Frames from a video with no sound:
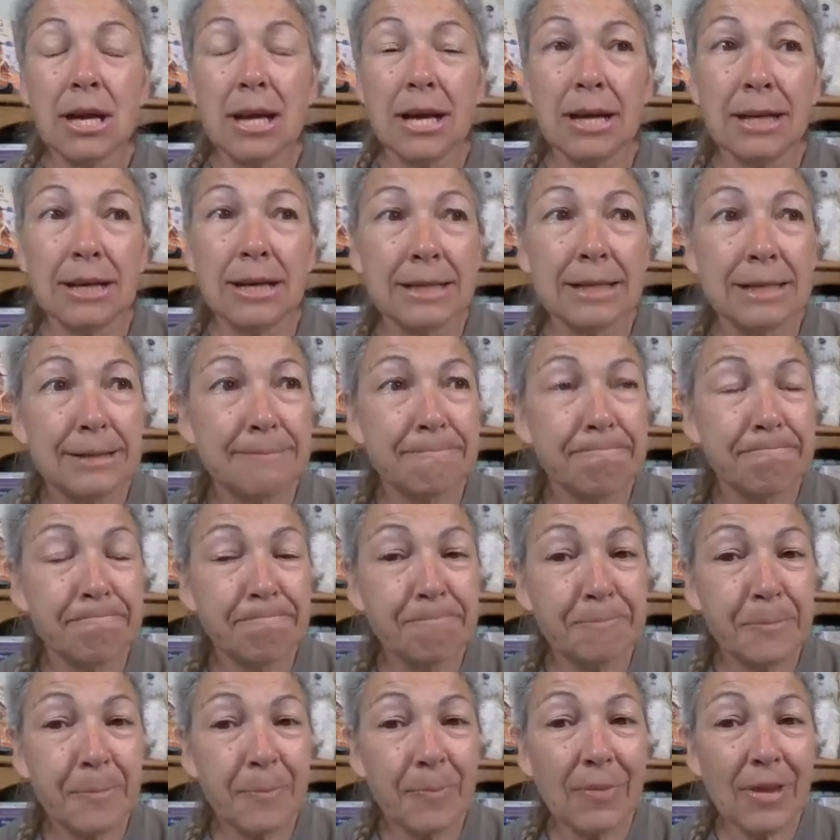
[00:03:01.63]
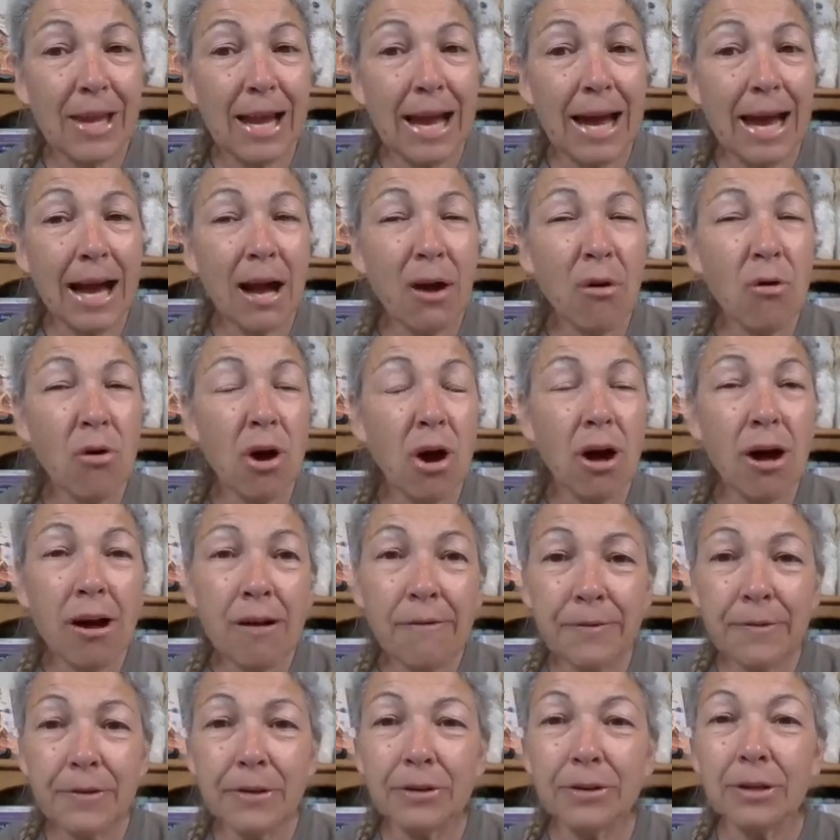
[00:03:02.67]
How
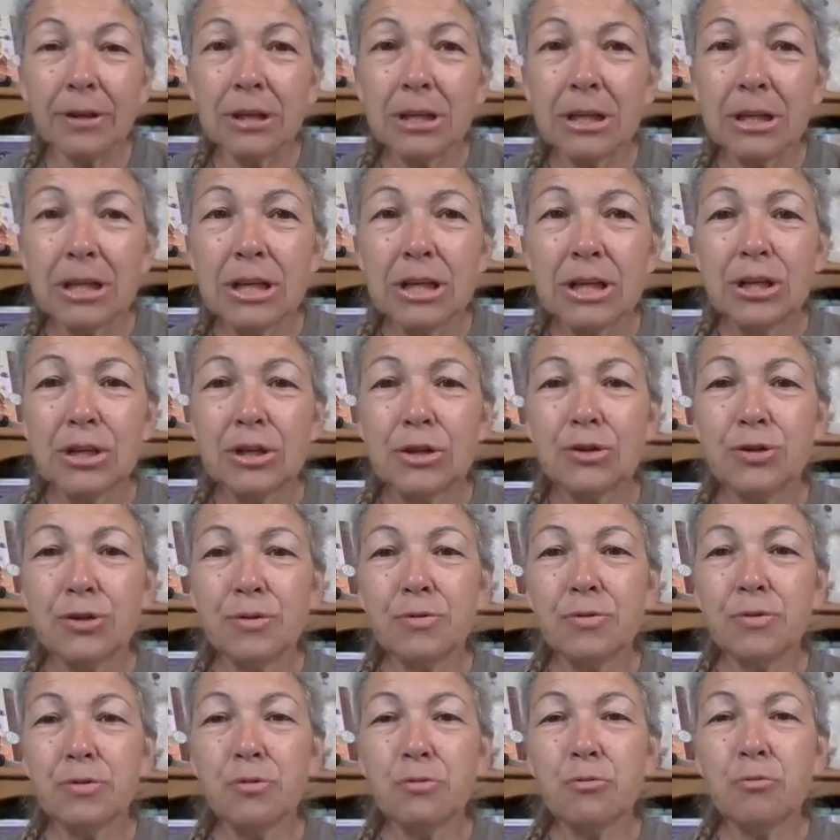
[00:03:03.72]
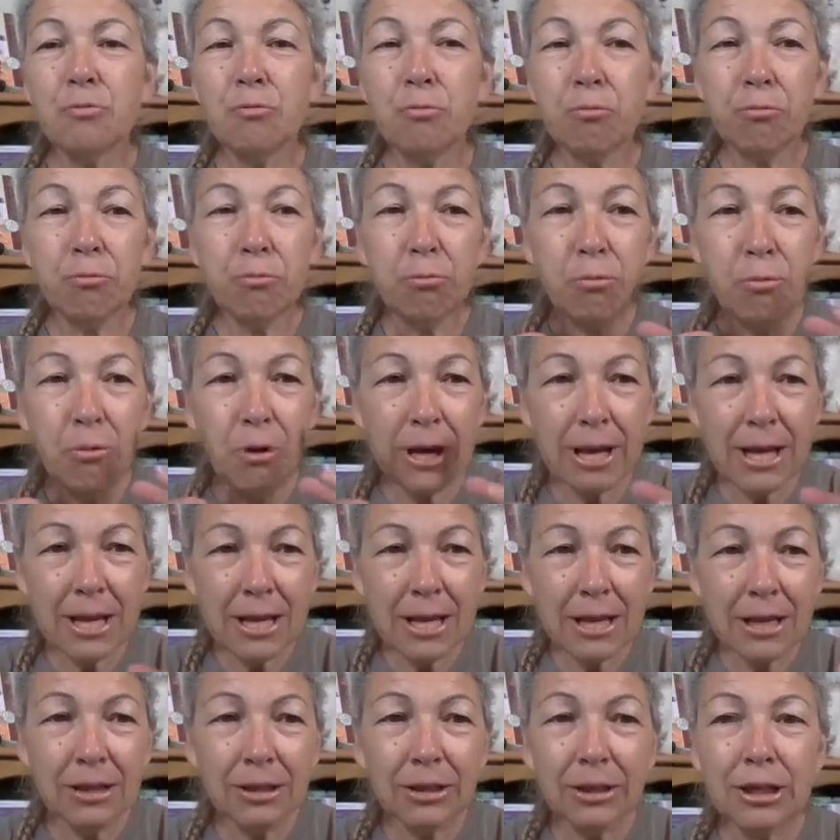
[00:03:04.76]
often do you
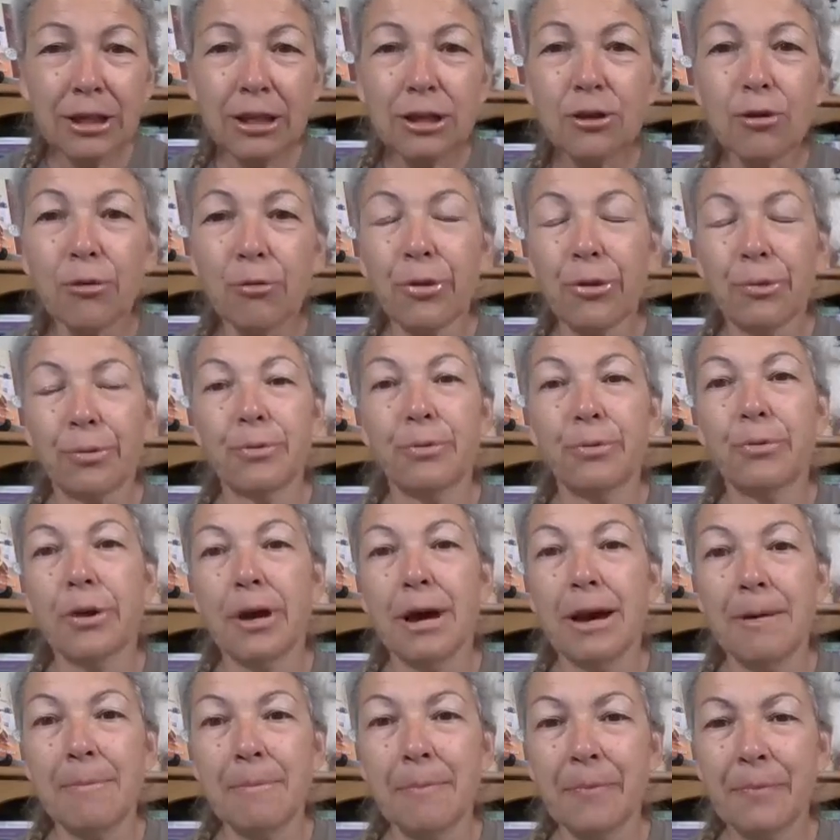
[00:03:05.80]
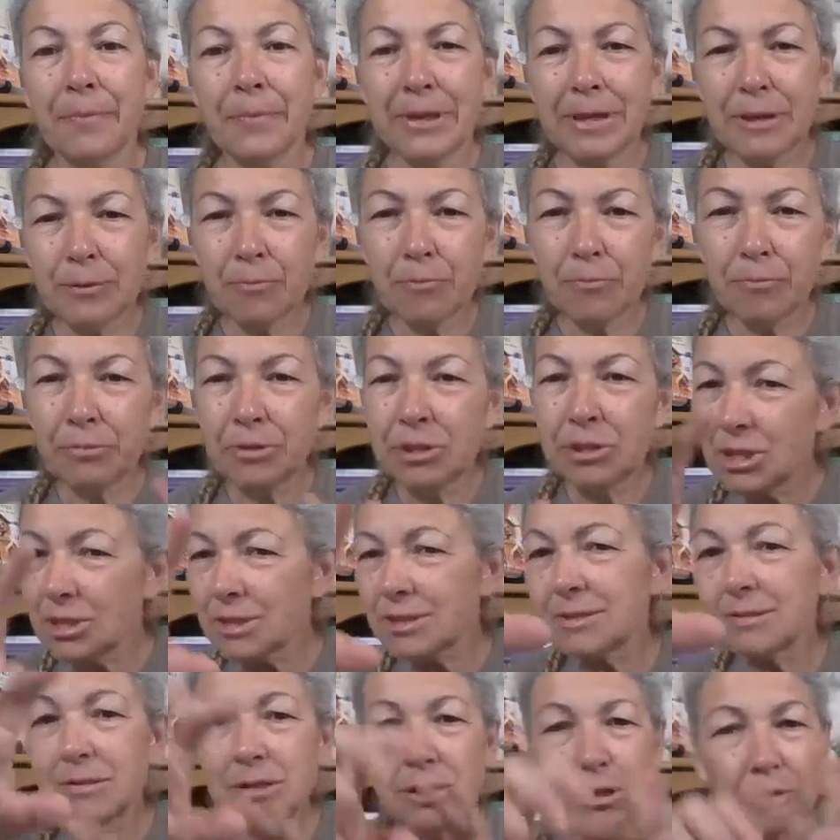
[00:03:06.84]
really go through them? Like,
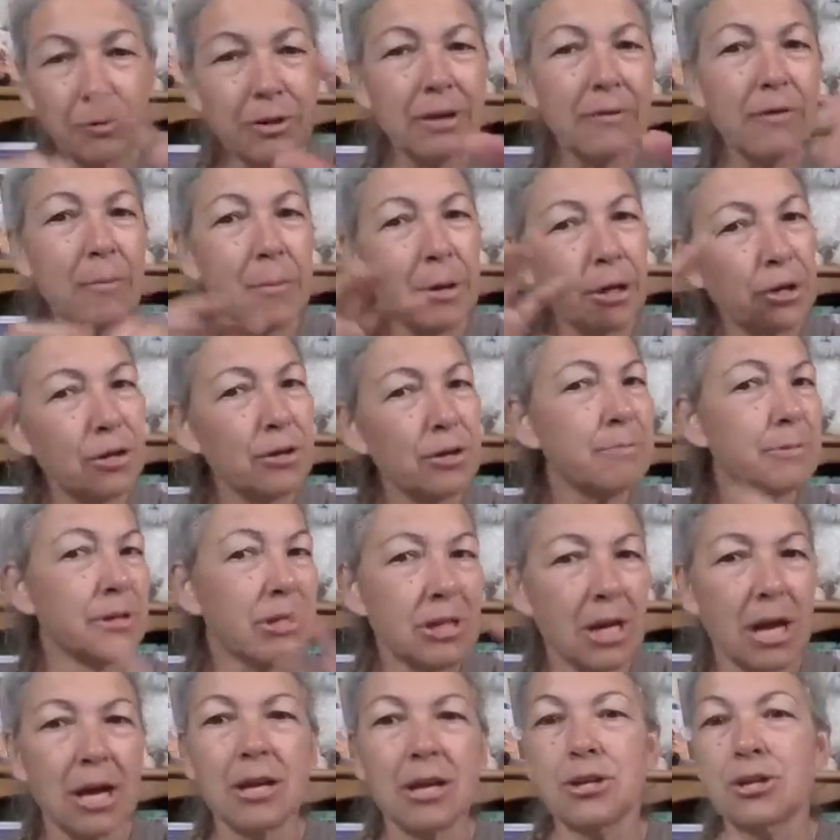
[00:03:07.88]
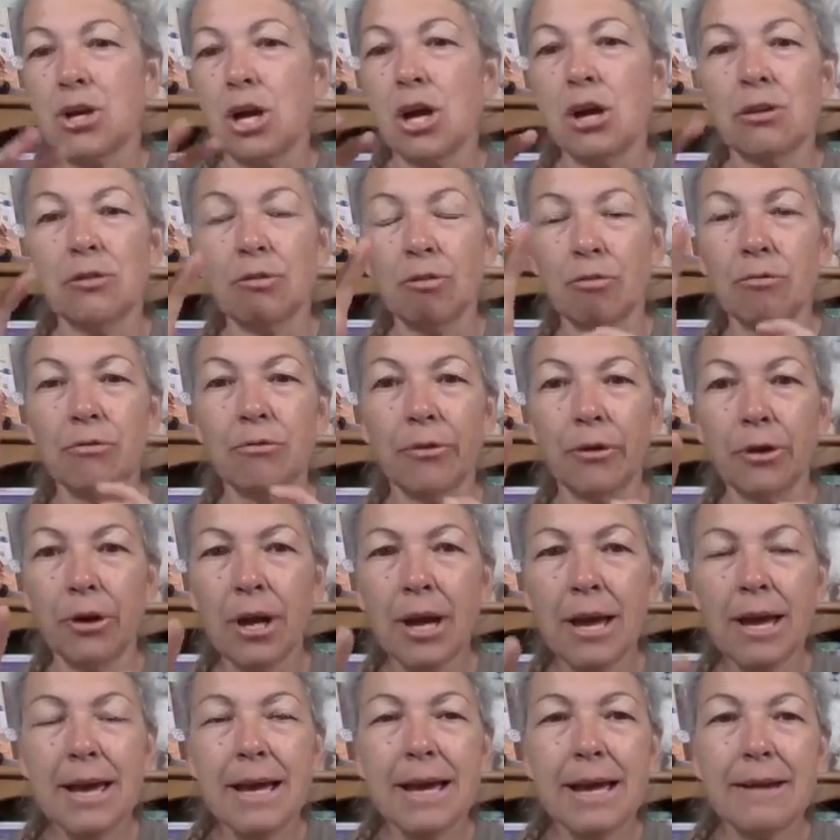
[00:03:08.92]
just, give them a good massage all over
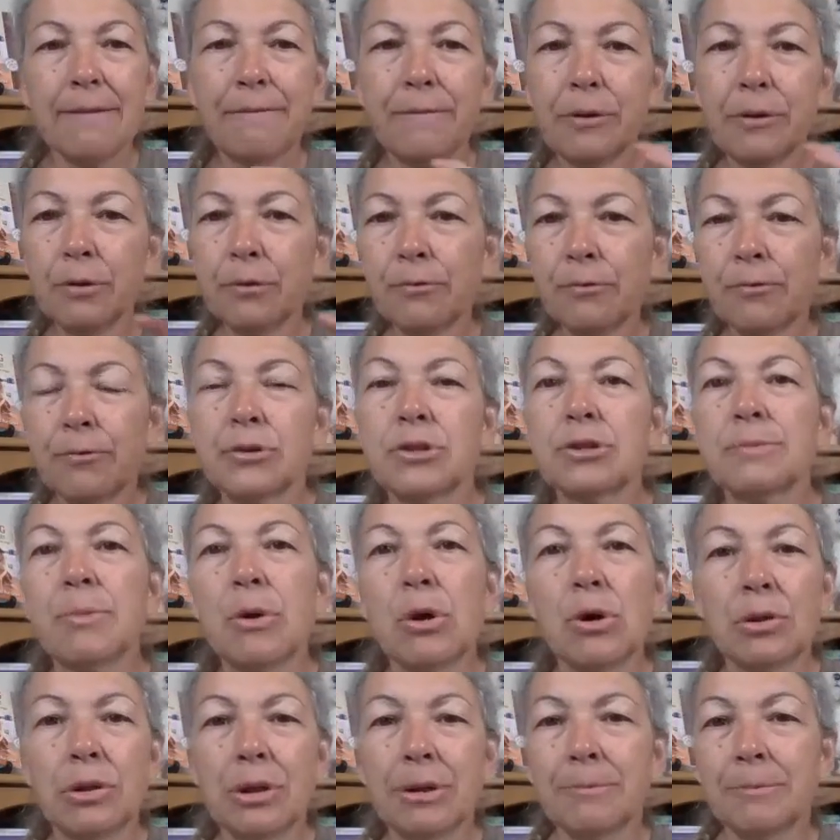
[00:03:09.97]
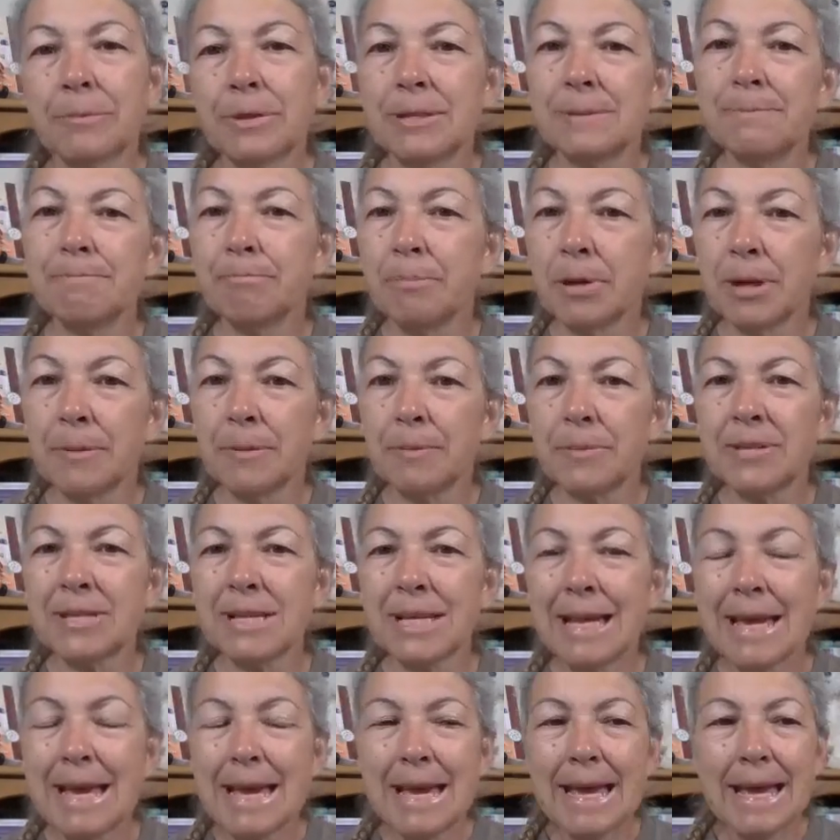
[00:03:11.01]
and feel for small lumps and bumps.